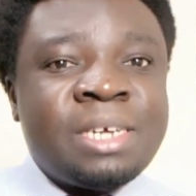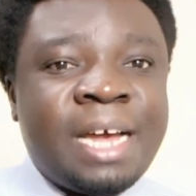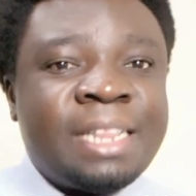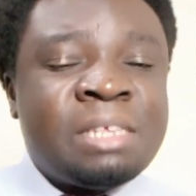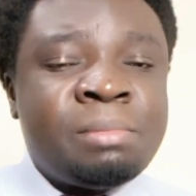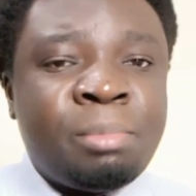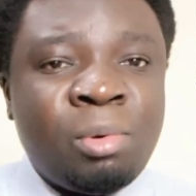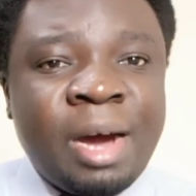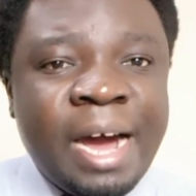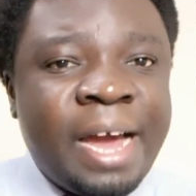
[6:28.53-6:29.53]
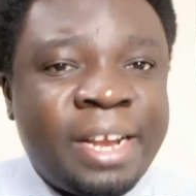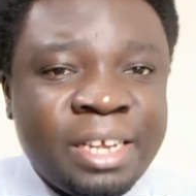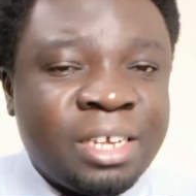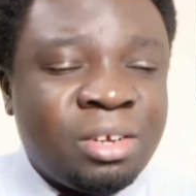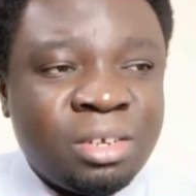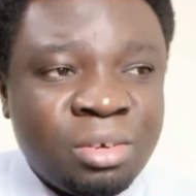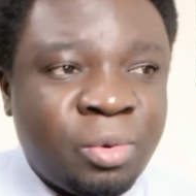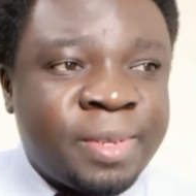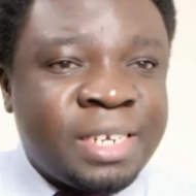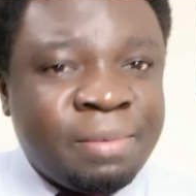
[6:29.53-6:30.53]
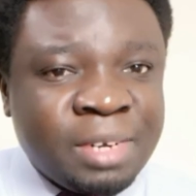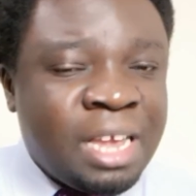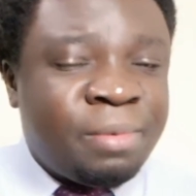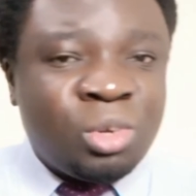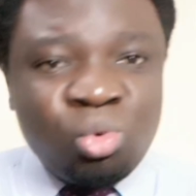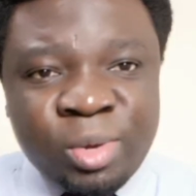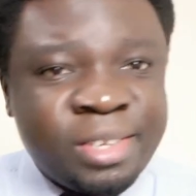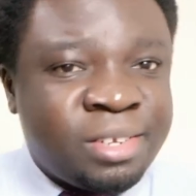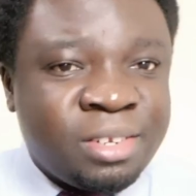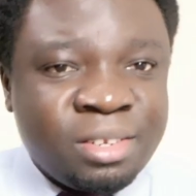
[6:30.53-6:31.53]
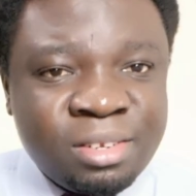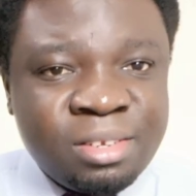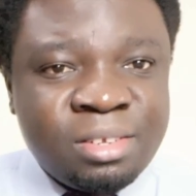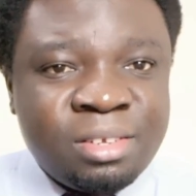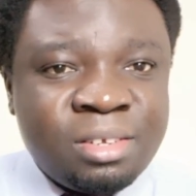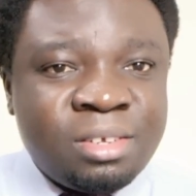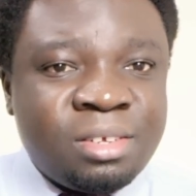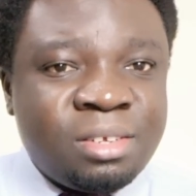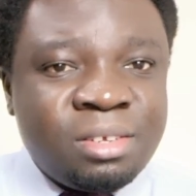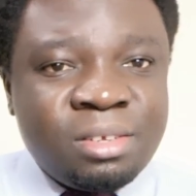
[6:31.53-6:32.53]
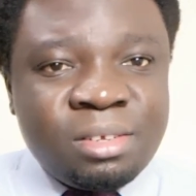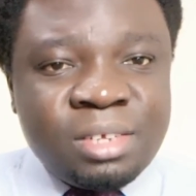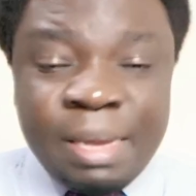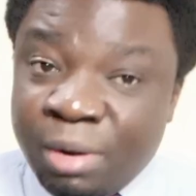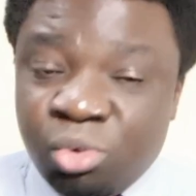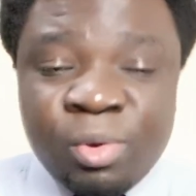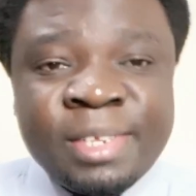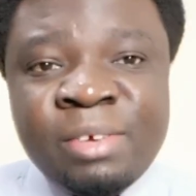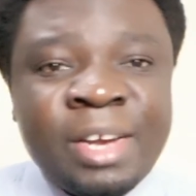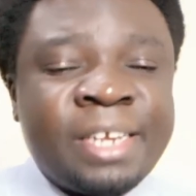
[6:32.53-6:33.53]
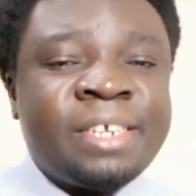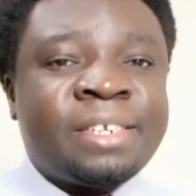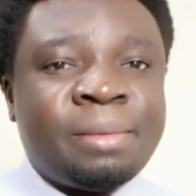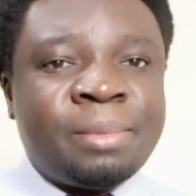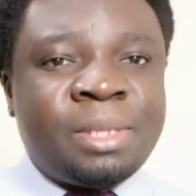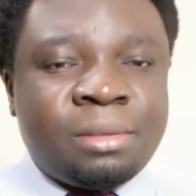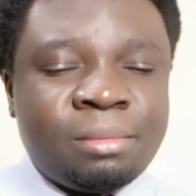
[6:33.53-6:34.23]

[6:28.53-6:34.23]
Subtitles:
And these people were earning, was it after every 2 weeks? Every 2 weeks they were getting something.